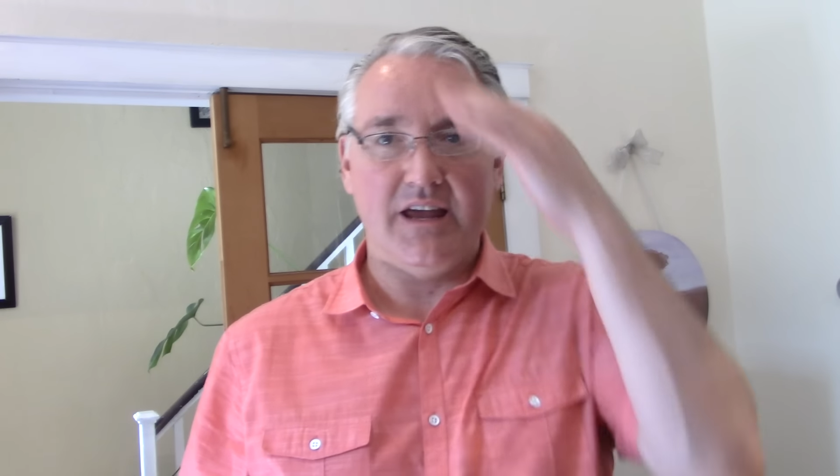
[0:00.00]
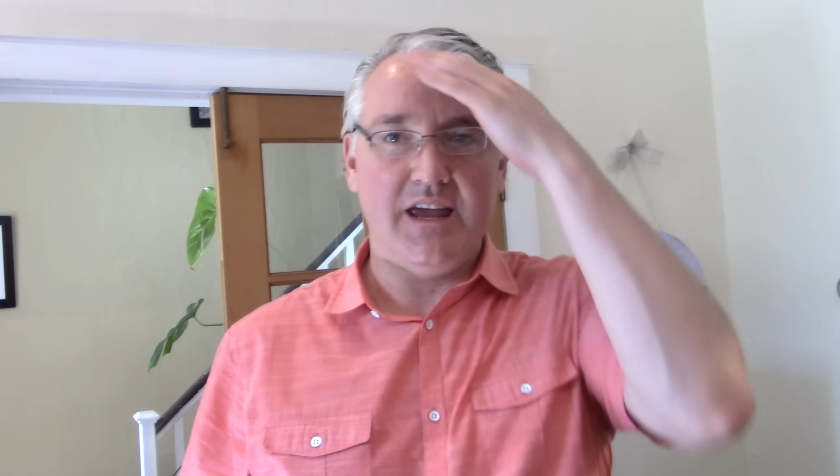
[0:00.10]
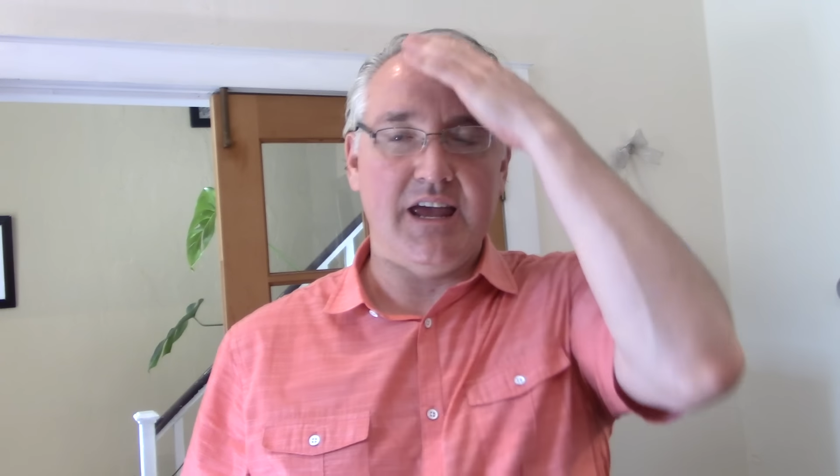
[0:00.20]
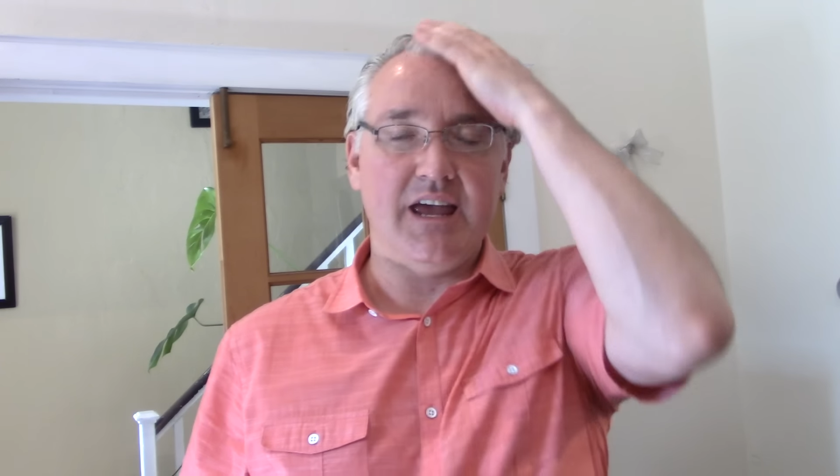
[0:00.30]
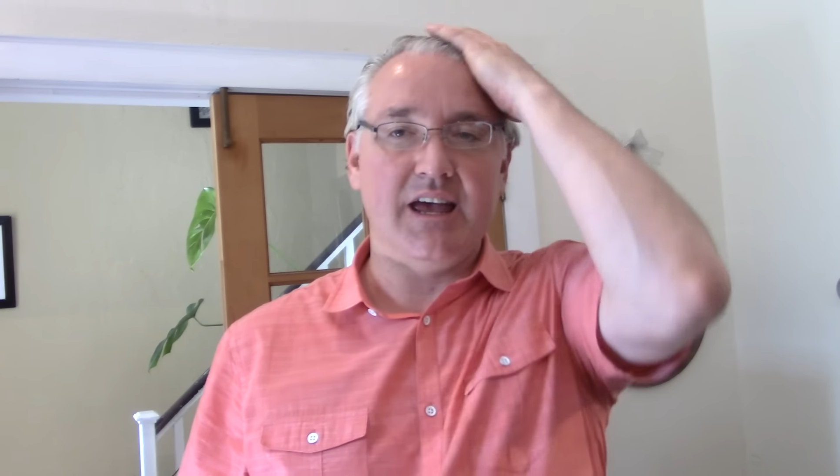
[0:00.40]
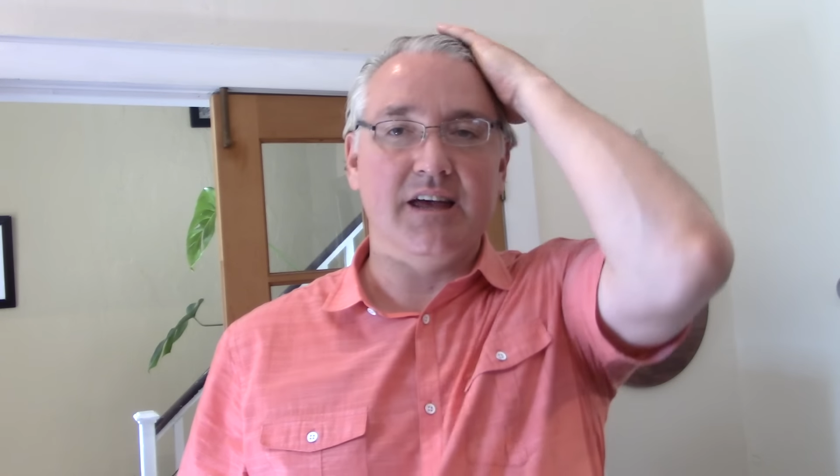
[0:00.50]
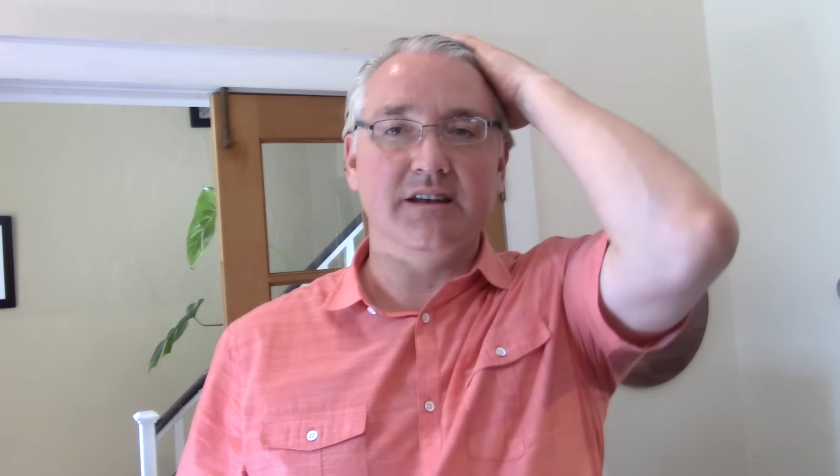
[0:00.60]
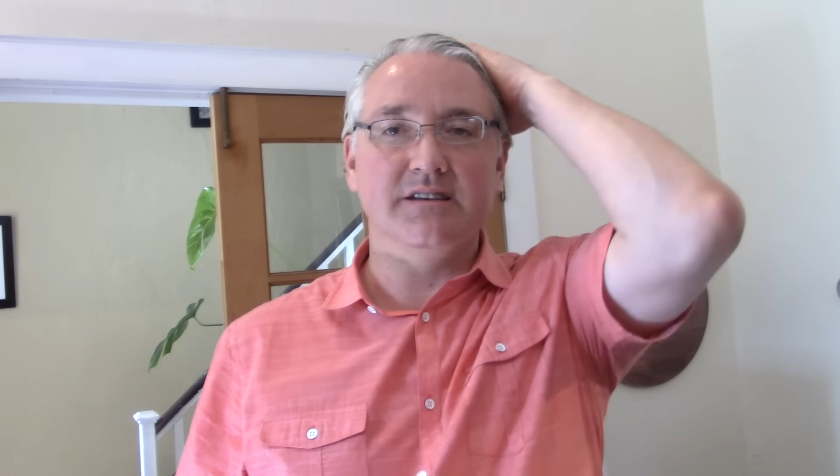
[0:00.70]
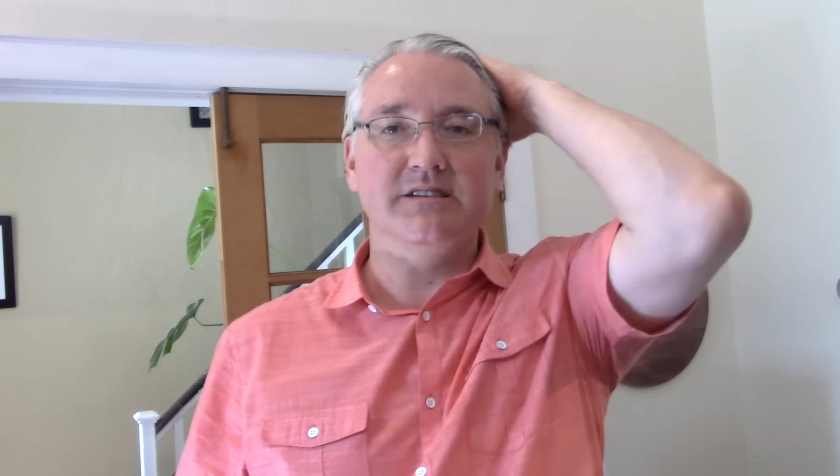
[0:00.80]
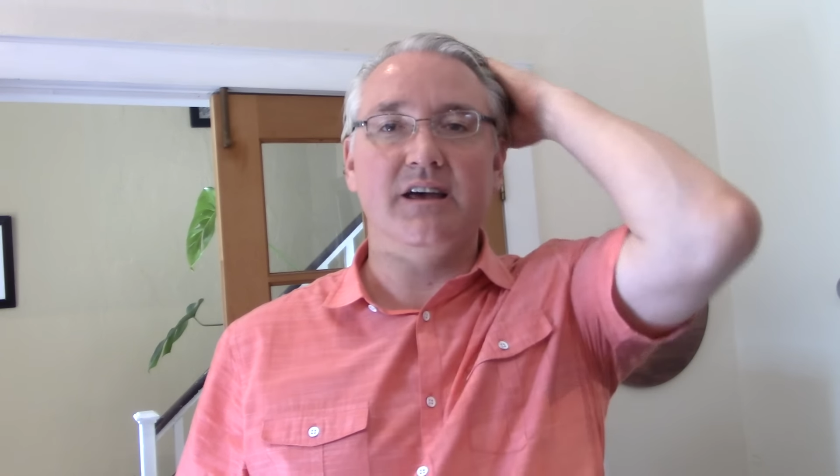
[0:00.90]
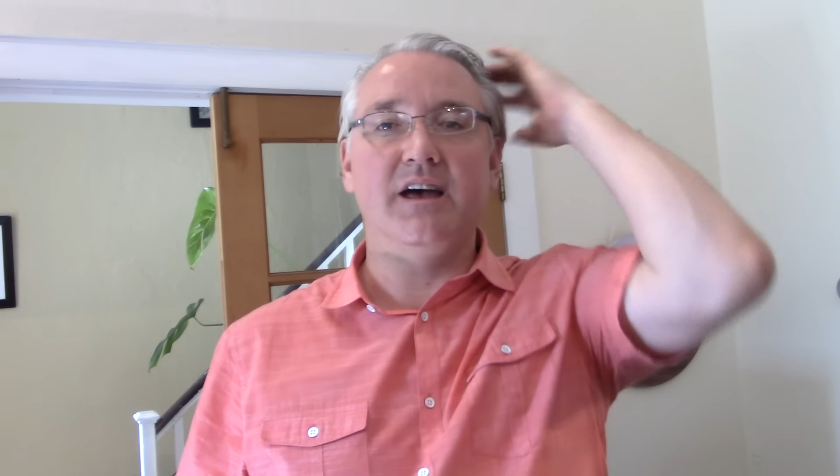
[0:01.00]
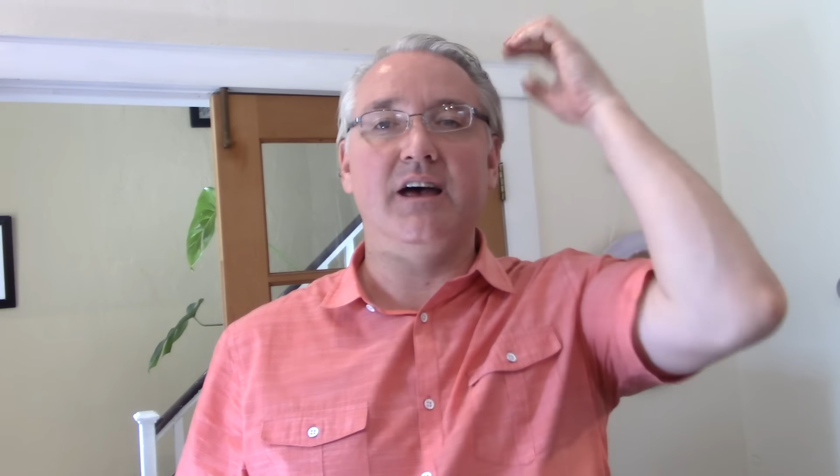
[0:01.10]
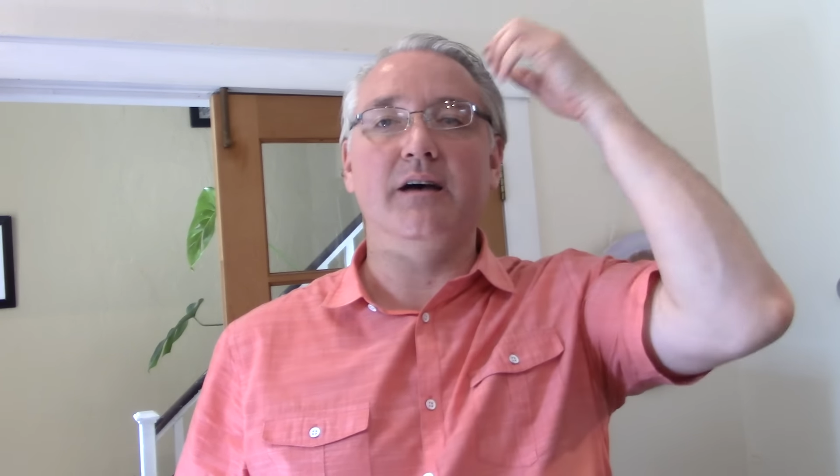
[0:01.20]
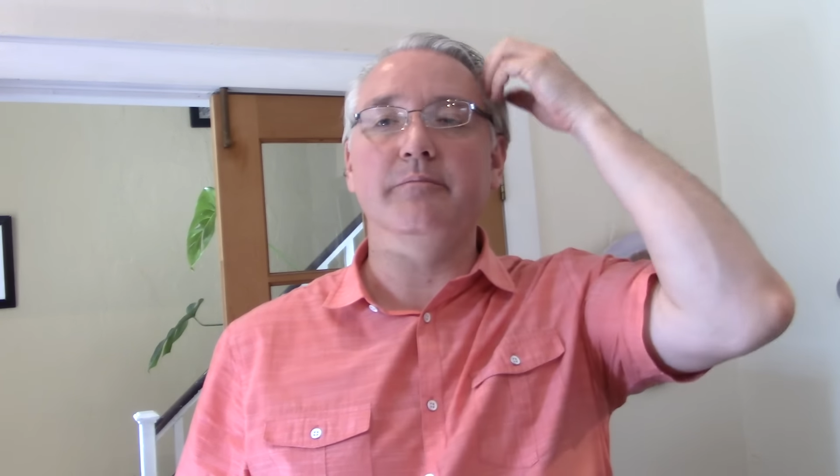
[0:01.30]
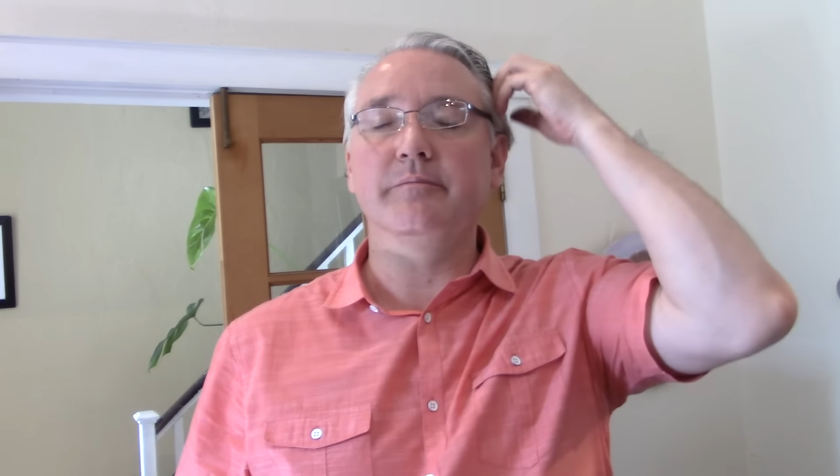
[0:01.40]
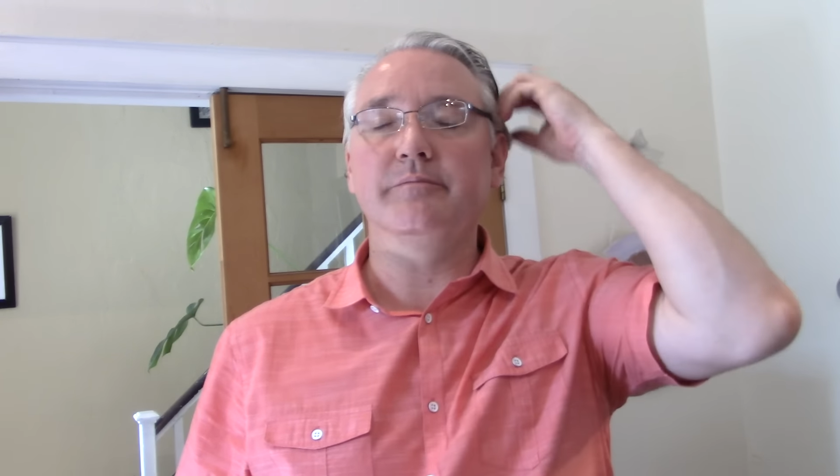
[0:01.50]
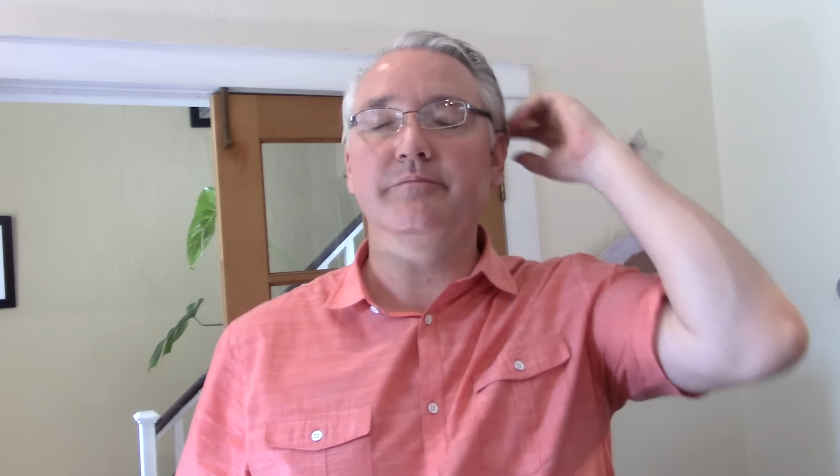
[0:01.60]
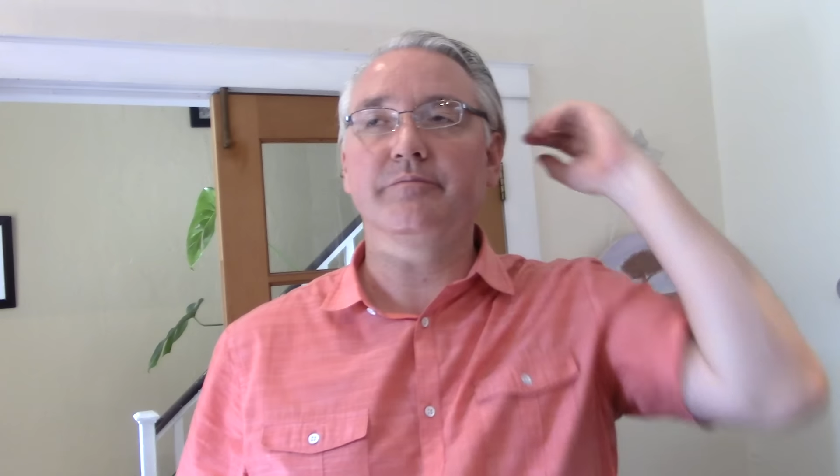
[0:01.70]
and um,